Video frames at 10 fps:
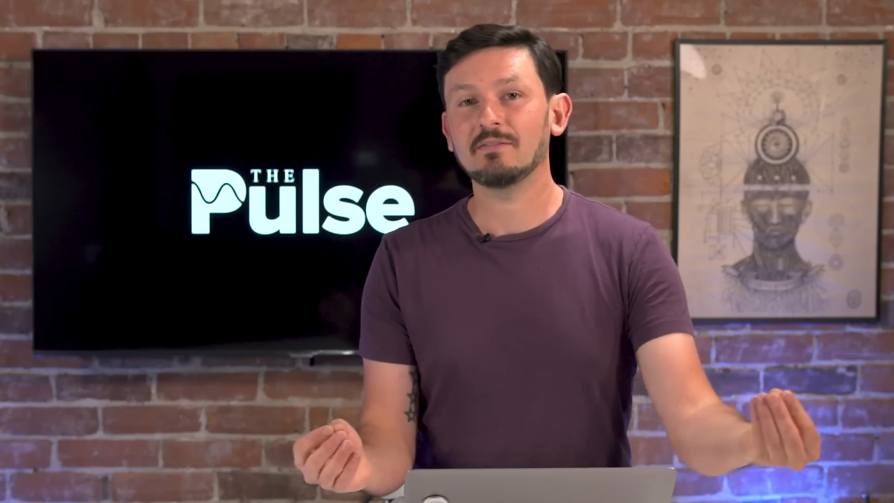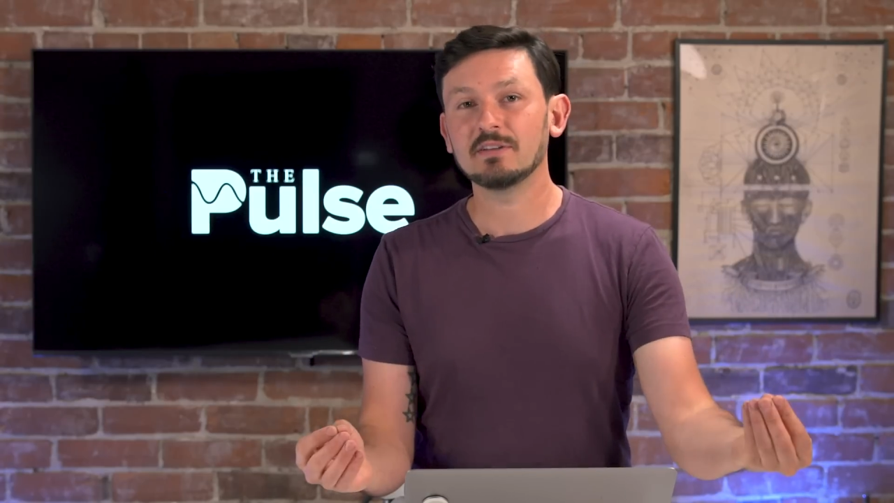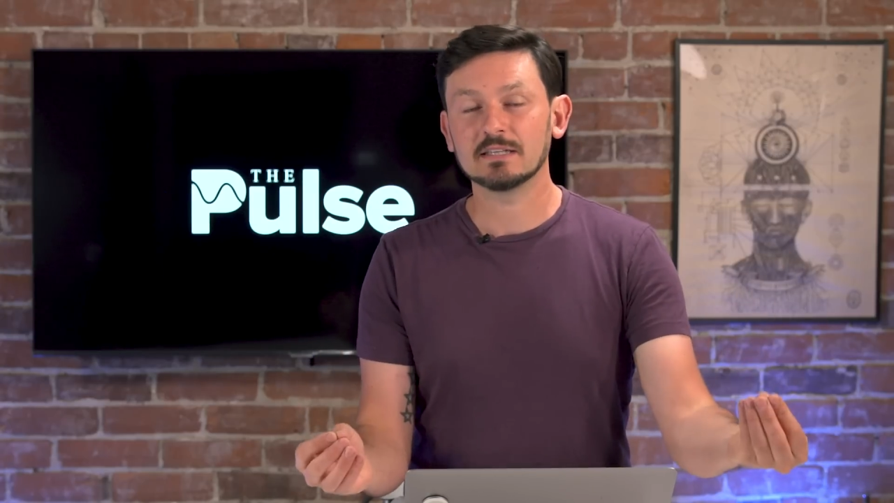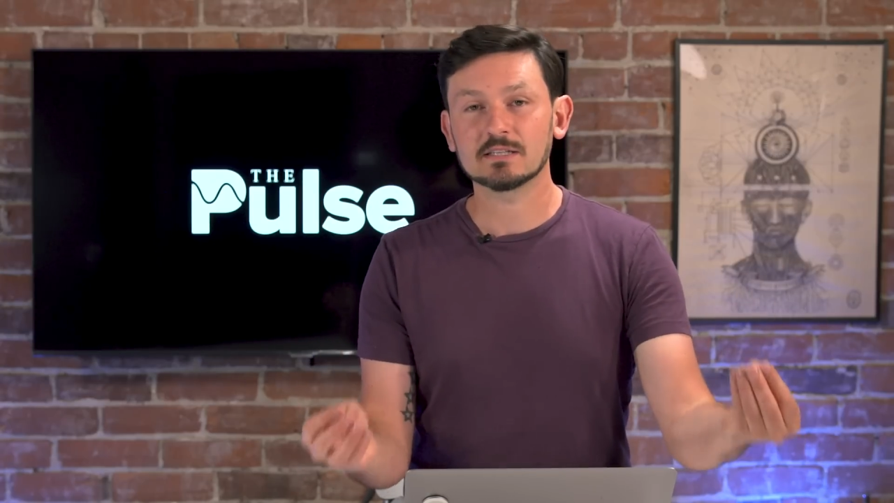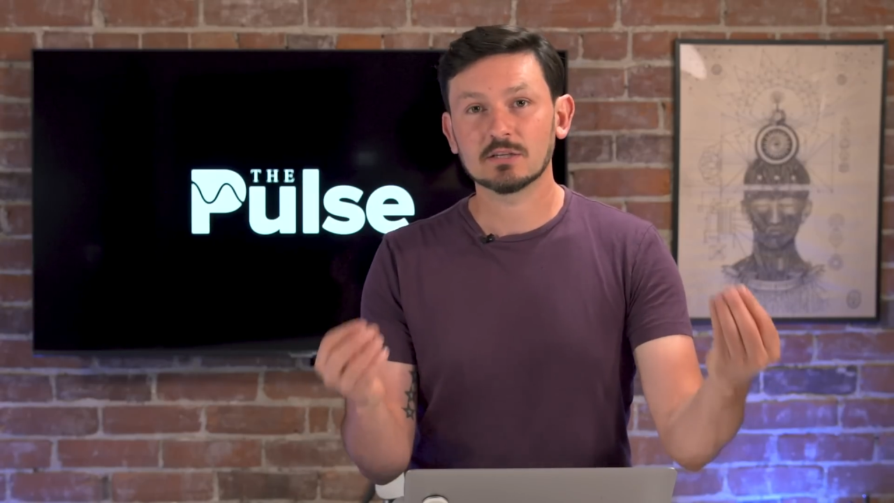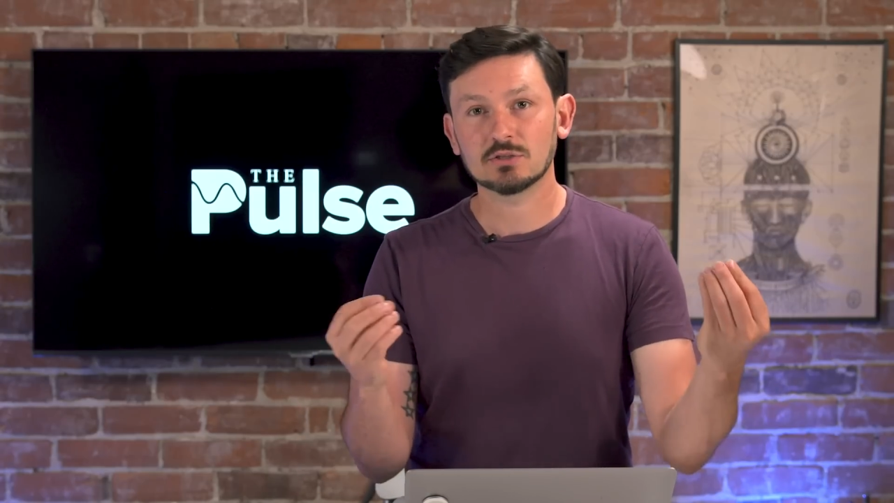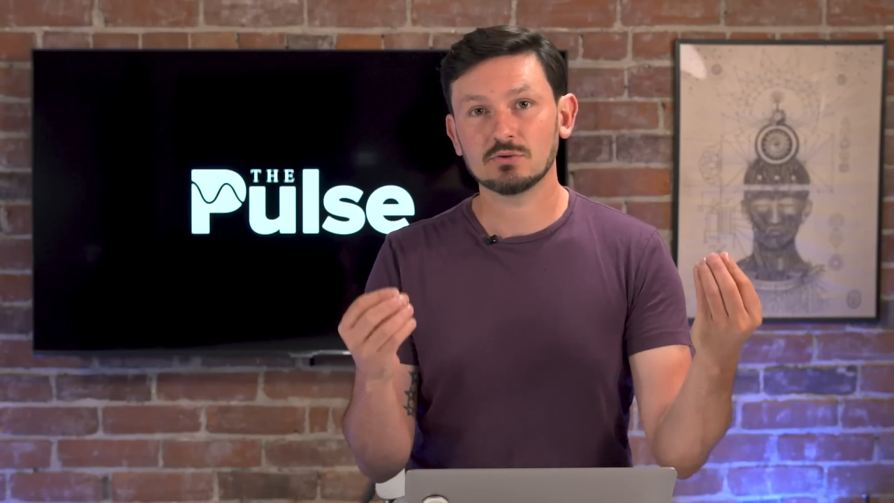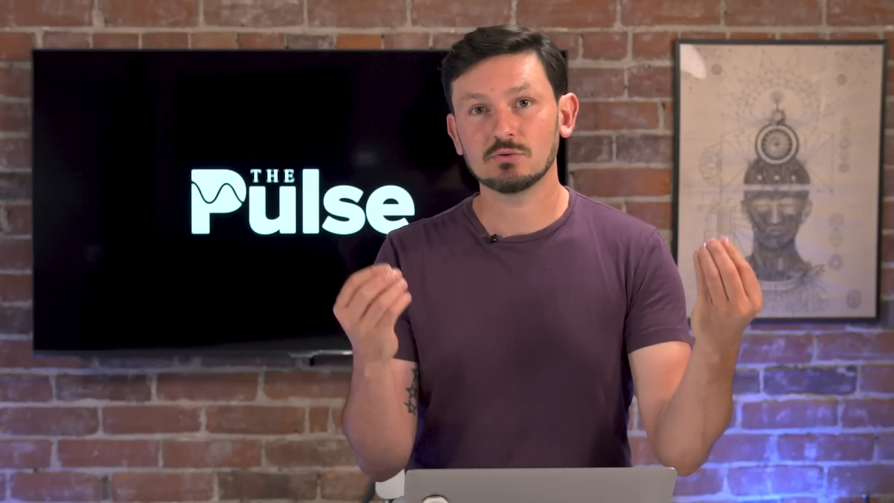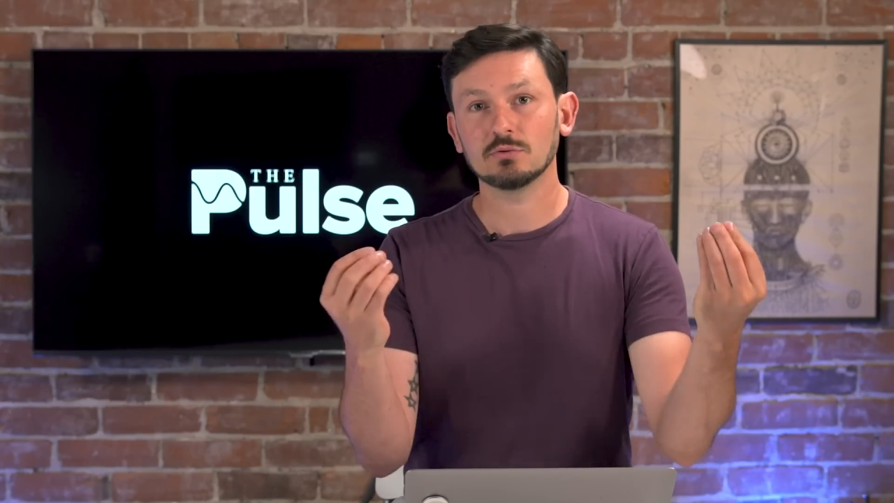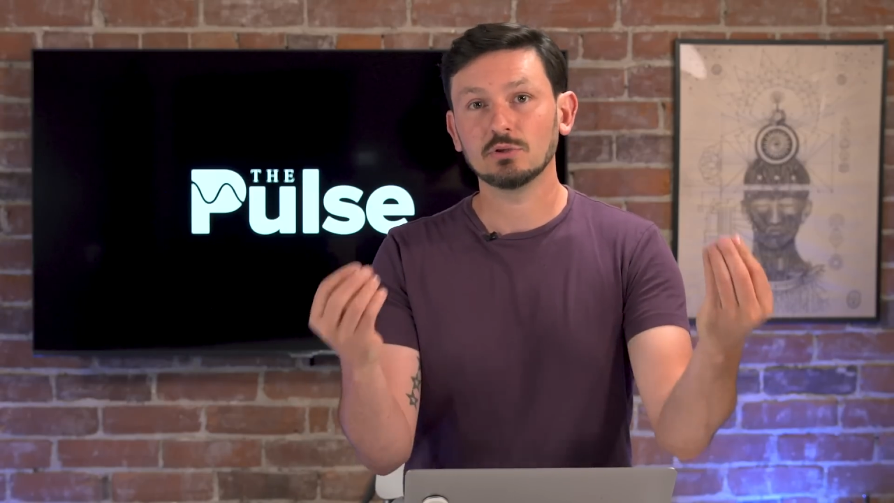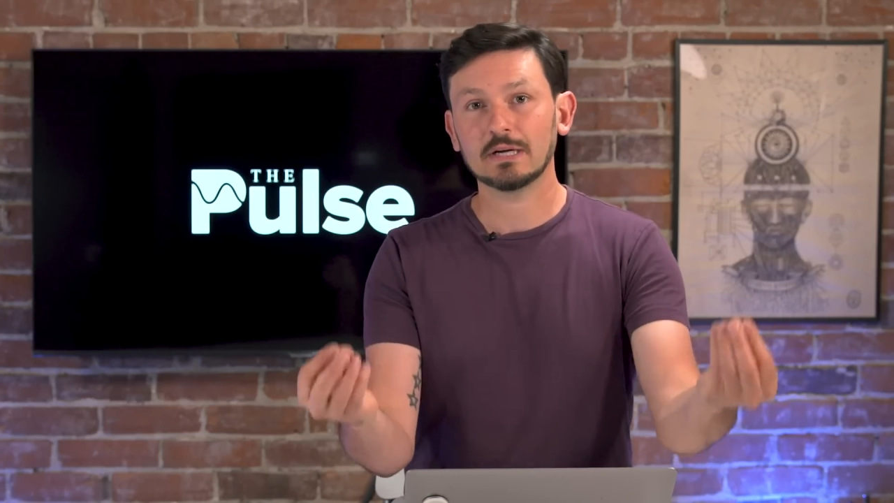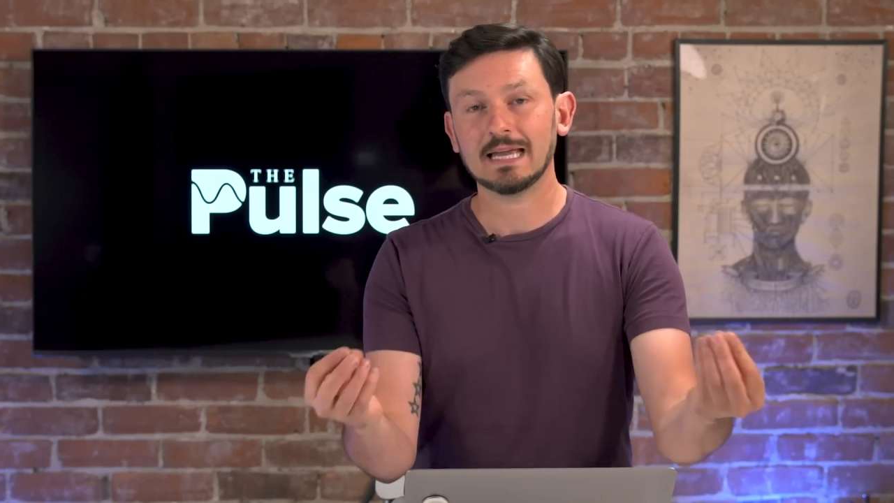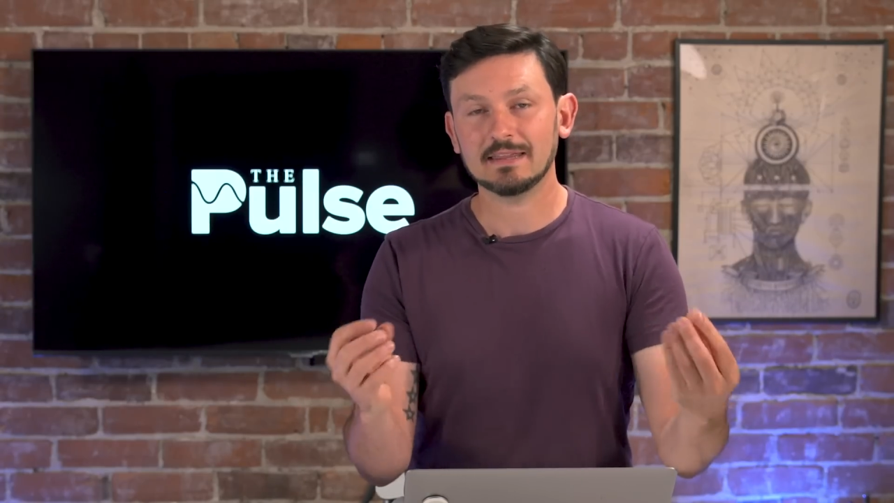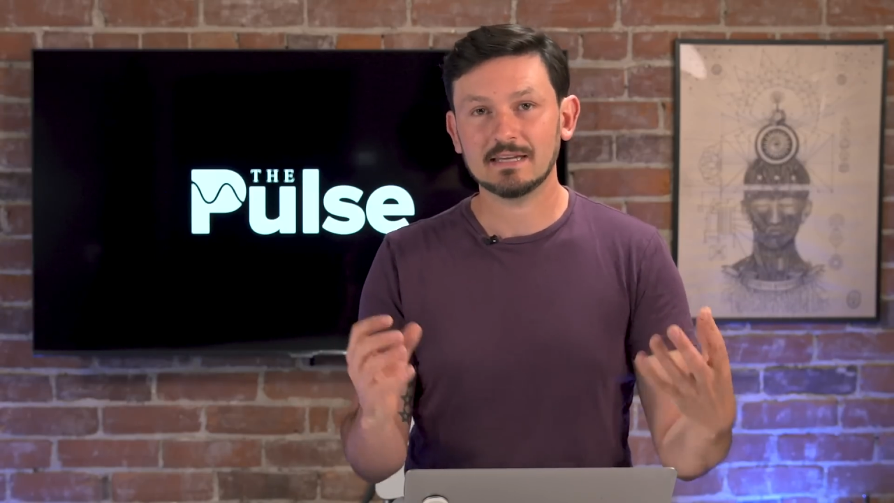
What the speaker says: evidence to look at.